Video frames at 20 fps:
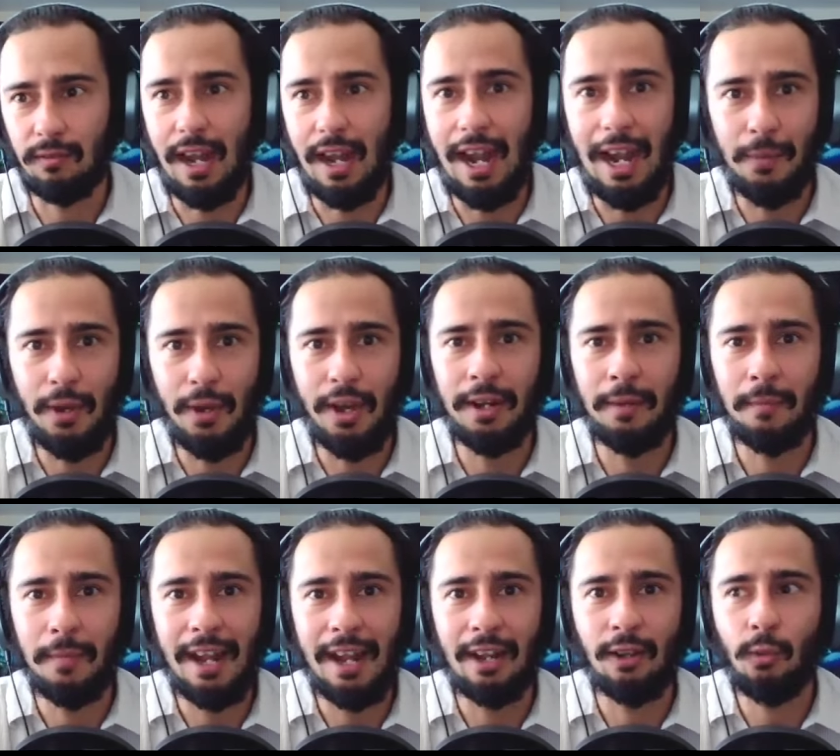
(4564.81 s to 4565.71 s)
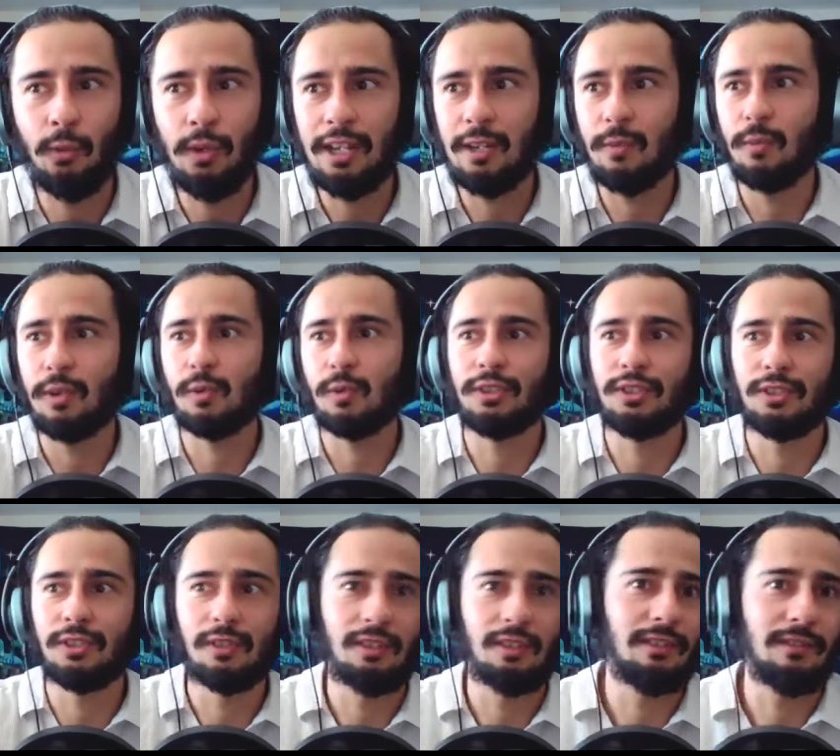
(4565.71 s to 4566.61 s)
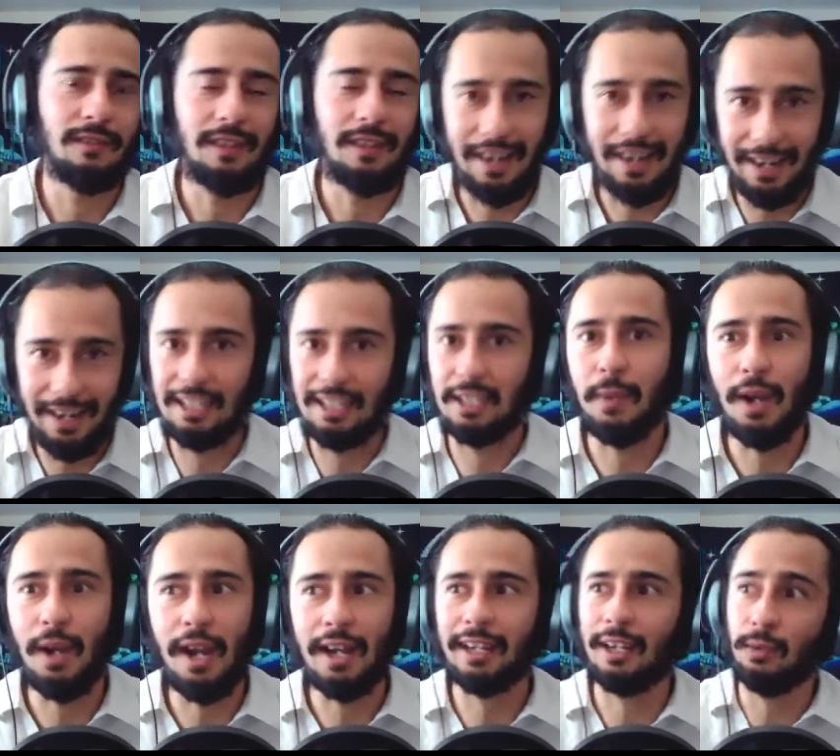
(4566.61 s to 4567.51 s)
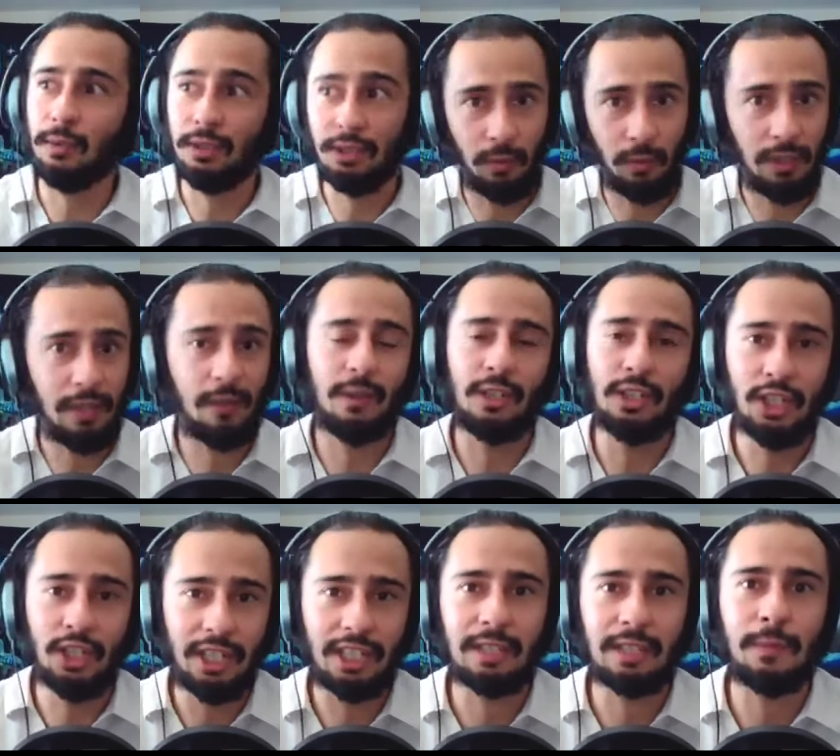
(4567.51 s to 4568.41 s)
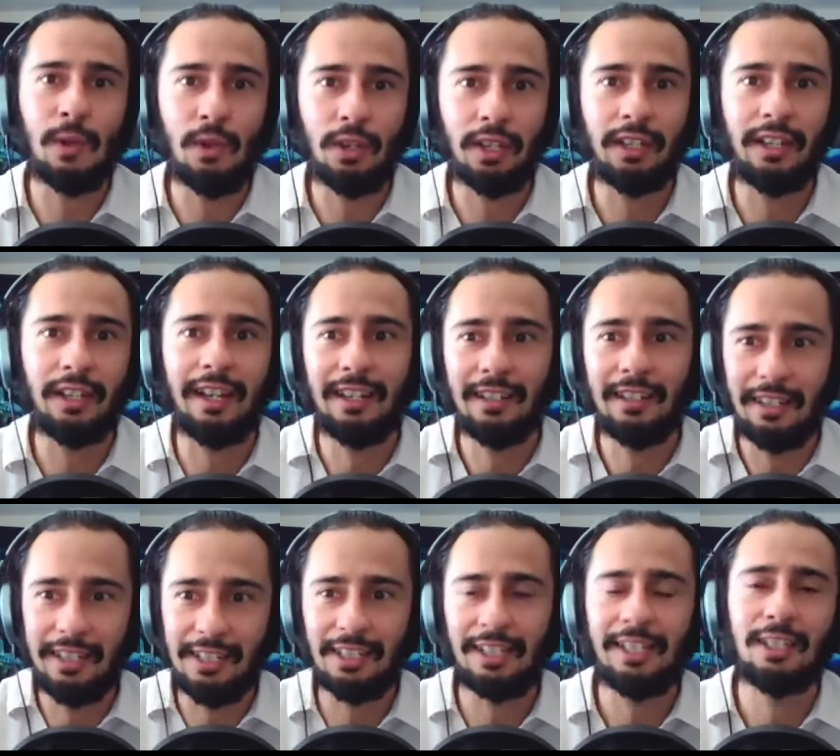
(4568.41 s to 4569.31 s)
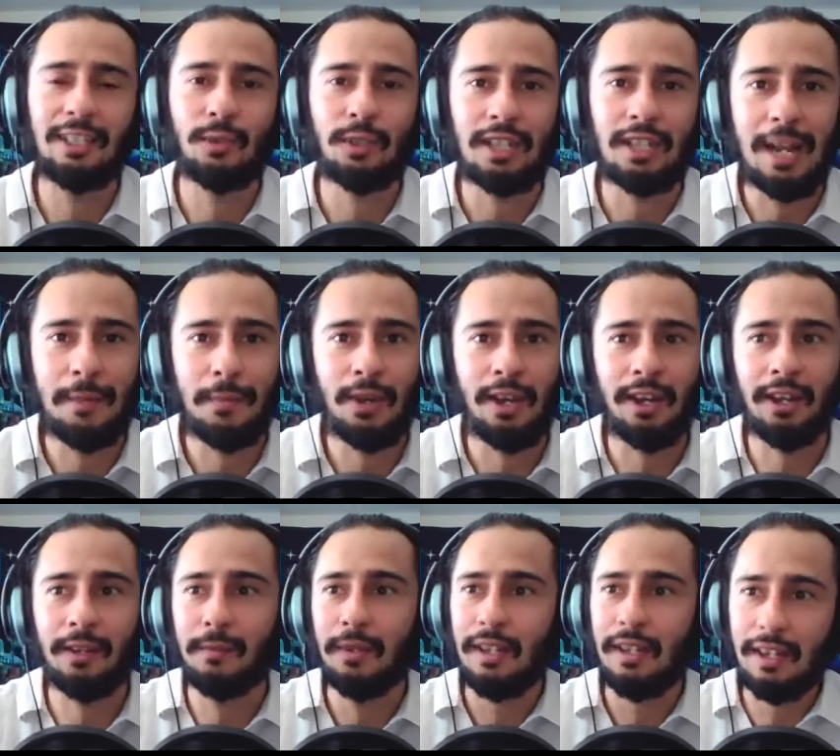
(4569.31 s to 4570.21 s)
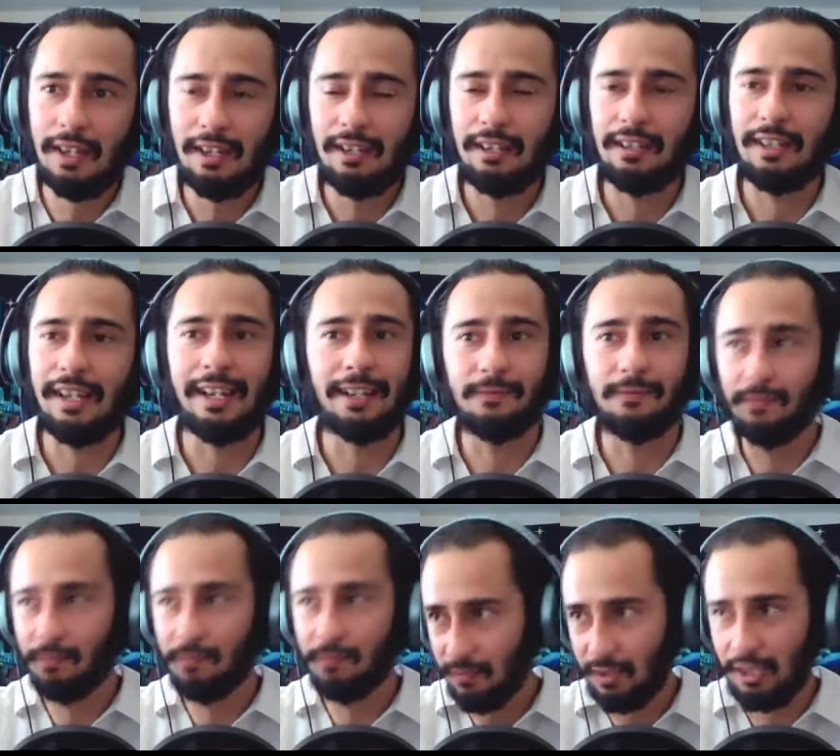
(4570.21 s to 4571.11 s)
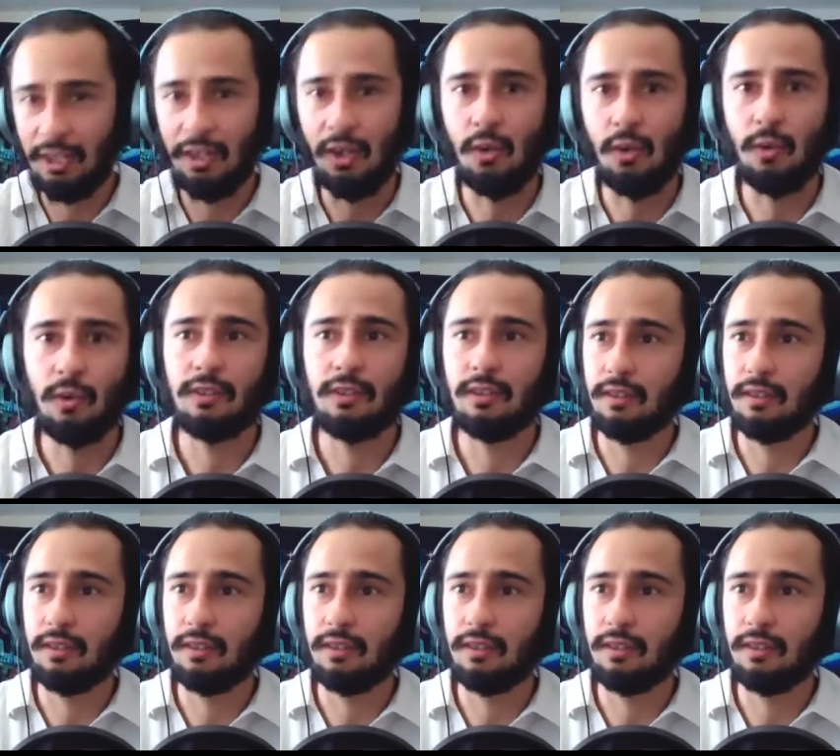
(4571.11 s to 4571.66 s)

iPod and bag of weed, which was in his pocket, was we were just smoking it and listening to his iPod, like, you know,